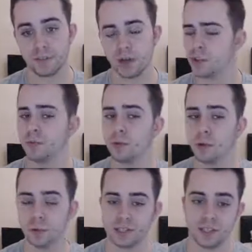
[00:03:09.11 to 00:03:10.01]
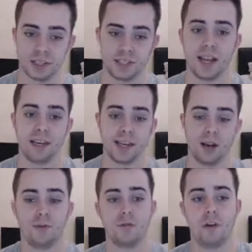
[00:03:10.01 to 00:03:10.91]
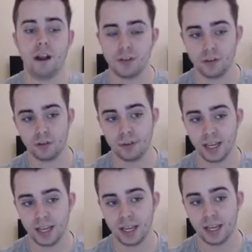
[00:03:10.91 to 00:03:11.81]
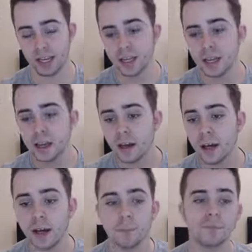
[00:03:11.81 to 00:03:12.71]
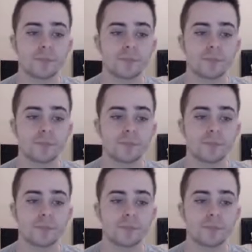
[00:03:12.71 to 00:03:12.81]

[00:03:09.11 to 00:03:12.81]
But Azumarill was the standout threat to me here. Um,